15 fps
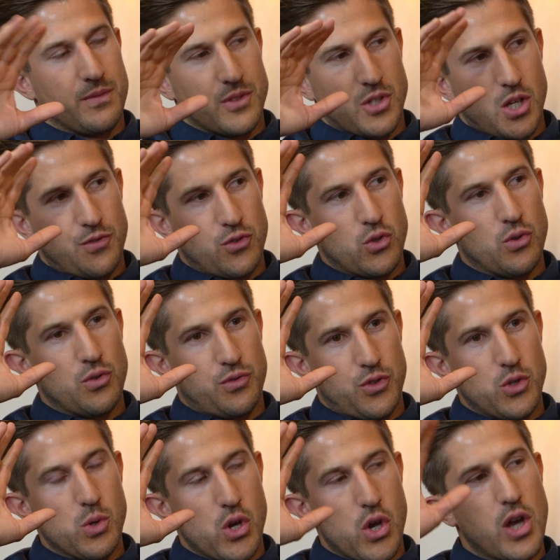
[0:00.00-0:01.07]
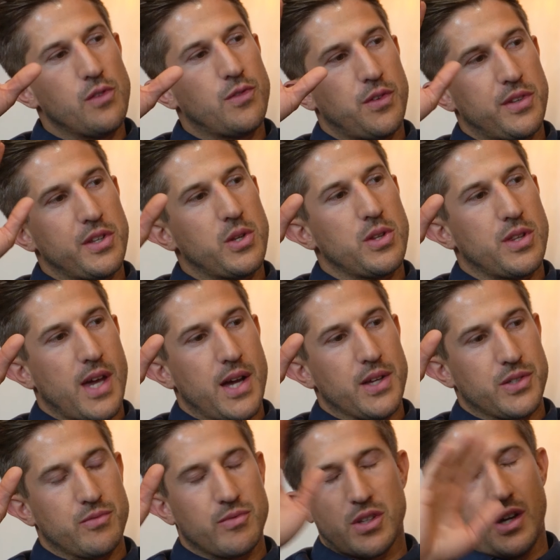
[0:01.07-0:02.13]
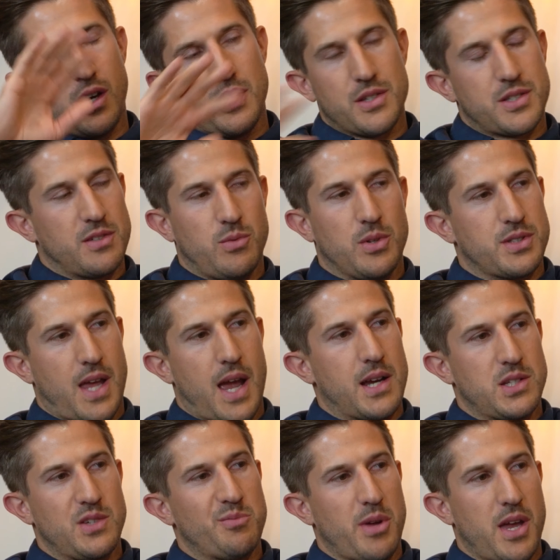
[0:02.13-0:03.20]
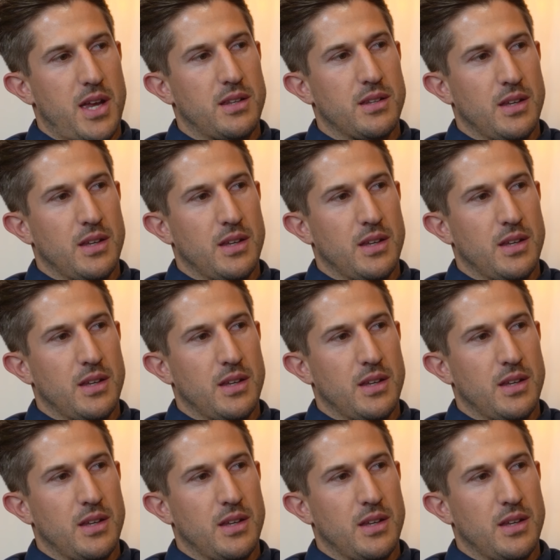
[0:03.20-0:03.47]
So if you earn 52,000, regardless of what tax you've paid,